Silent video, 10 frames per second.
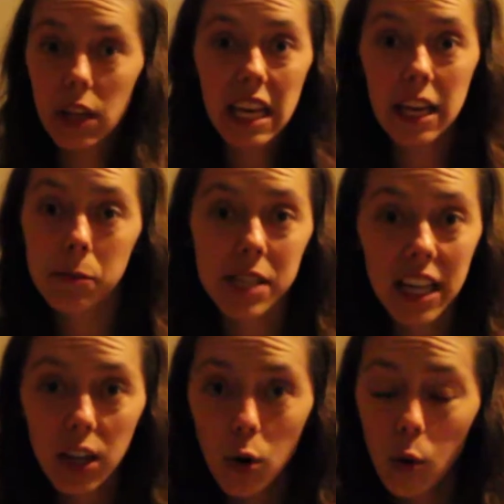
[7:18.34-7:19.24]

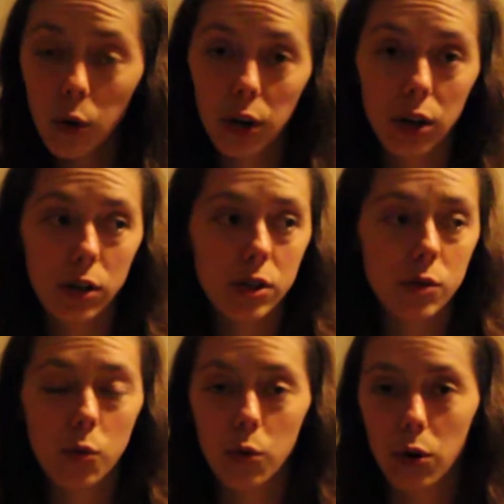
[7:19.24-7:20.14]
EMT course,
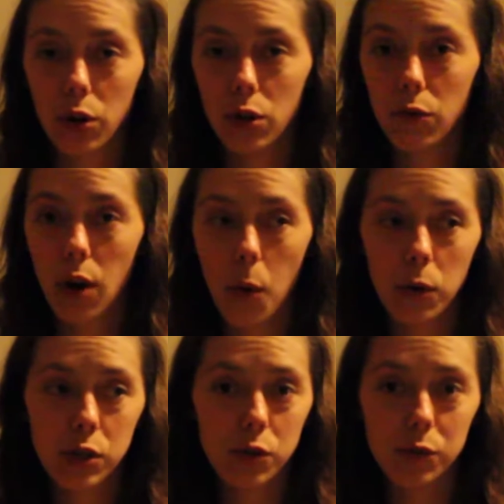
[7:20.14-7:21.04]
or you go
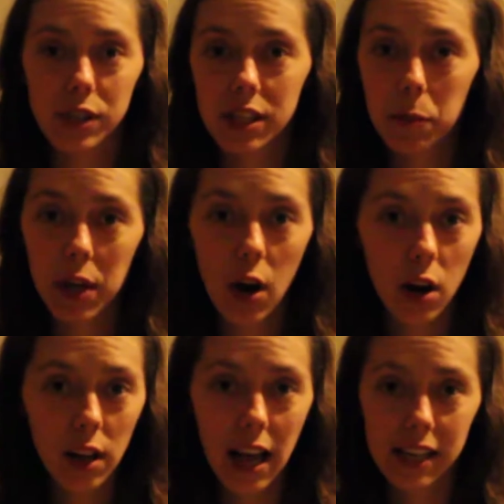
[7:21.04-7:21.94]
and do
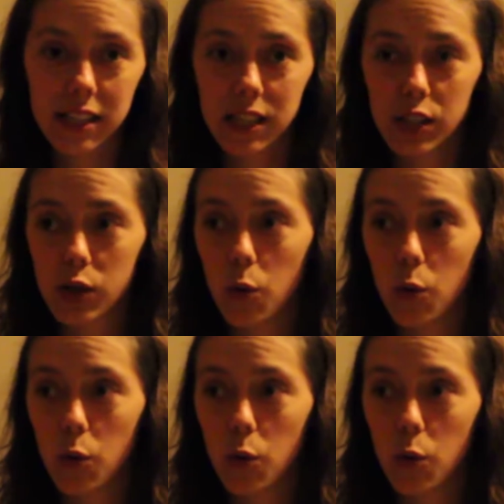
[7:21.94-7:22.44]
CPR classes,